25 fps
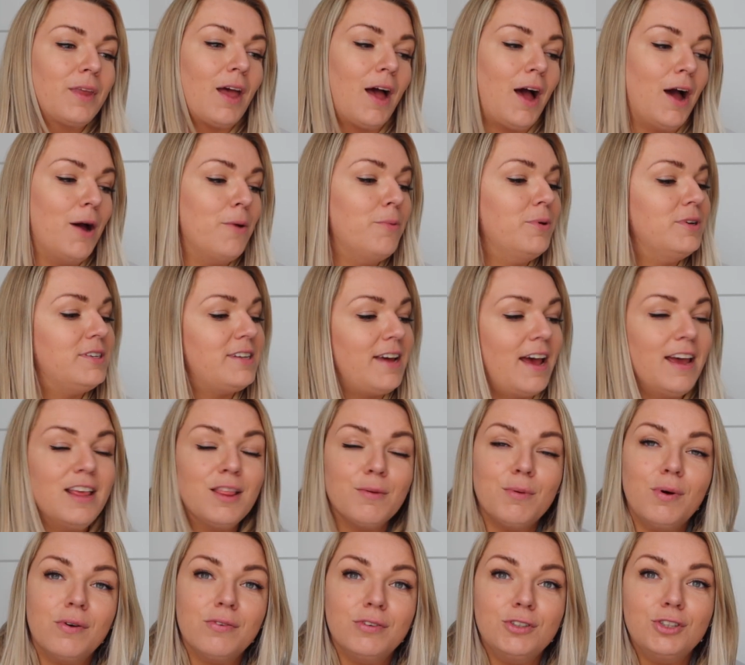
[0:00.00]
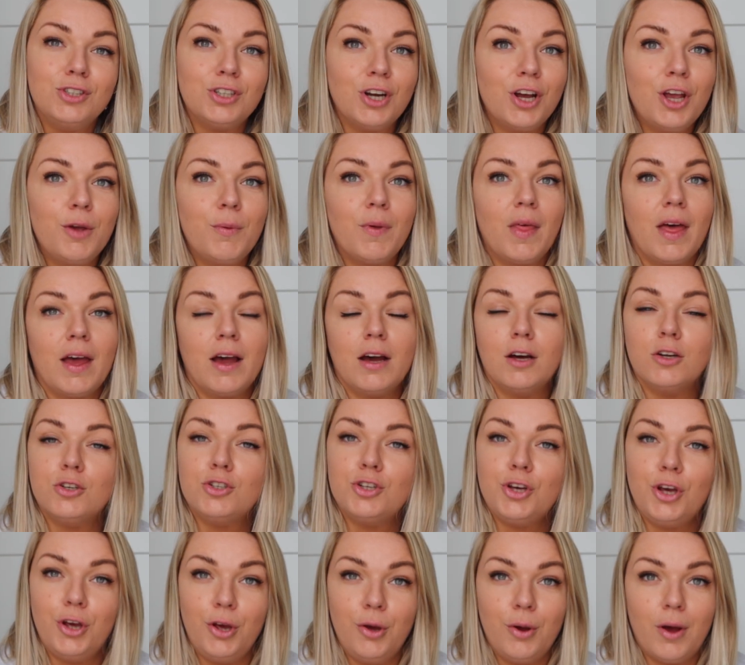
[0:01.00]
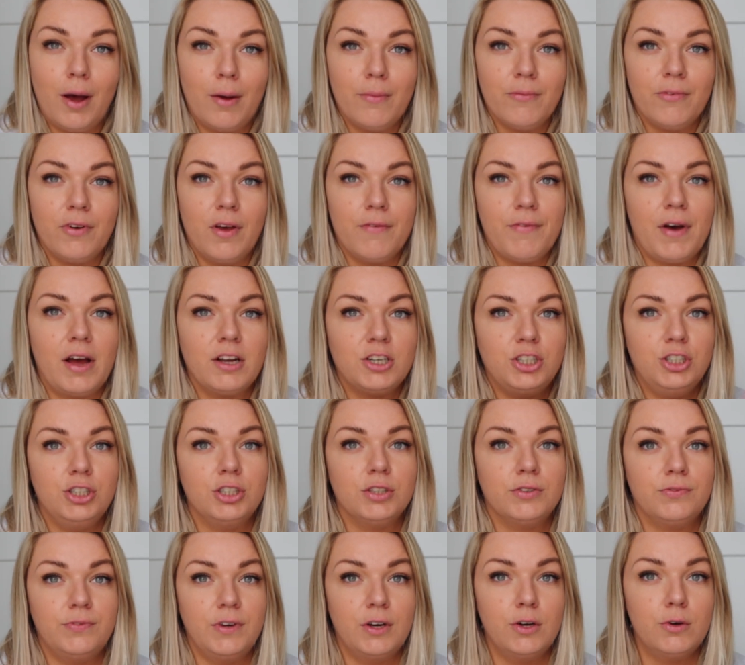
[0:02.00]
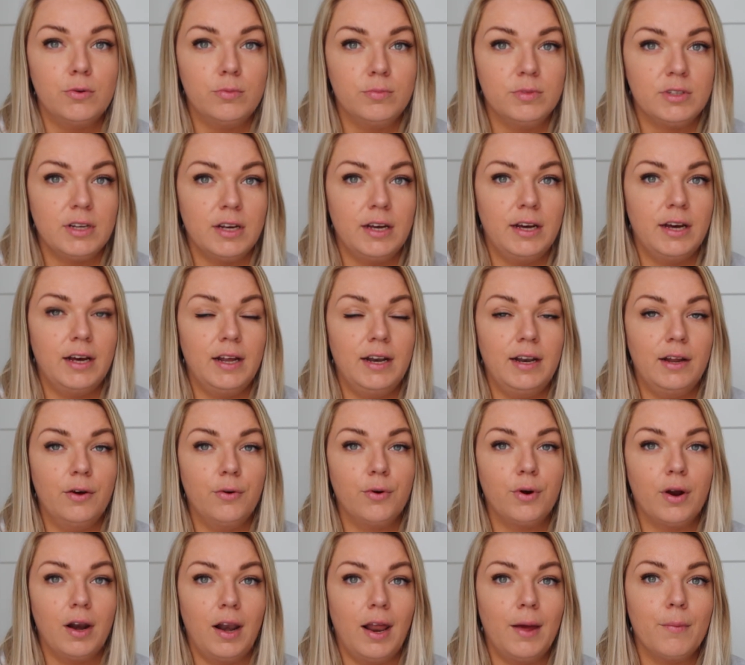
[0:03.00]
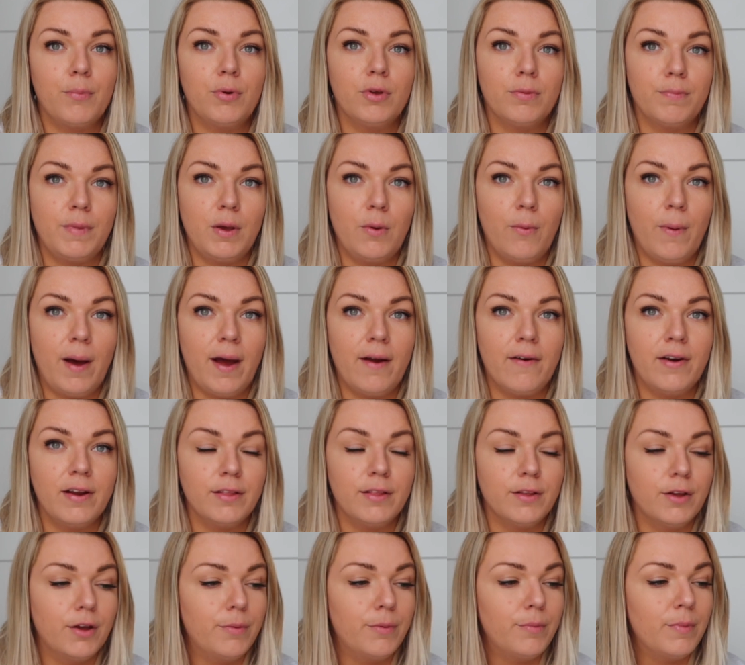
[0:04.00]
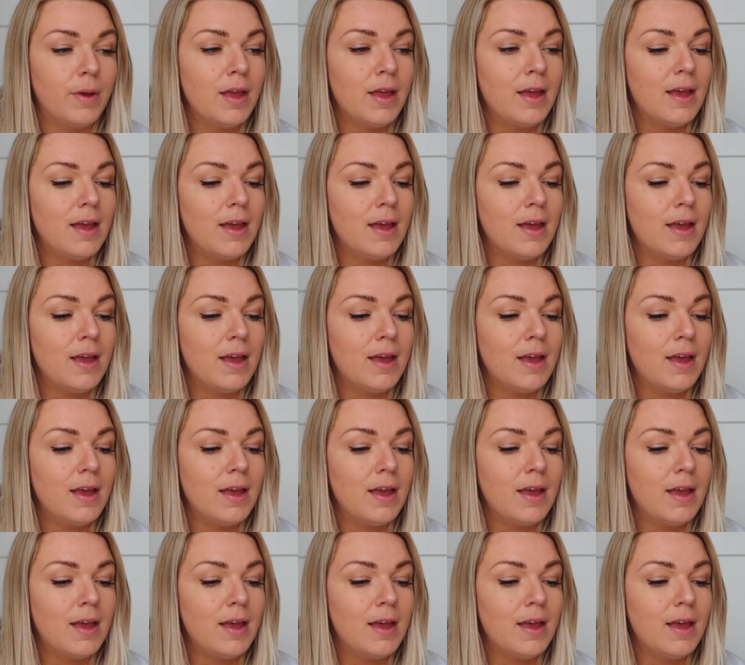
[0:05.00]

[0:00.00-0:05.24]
I would take them off and show you, but they are too comfy. I've actually just filmed a little clip with me wearing them.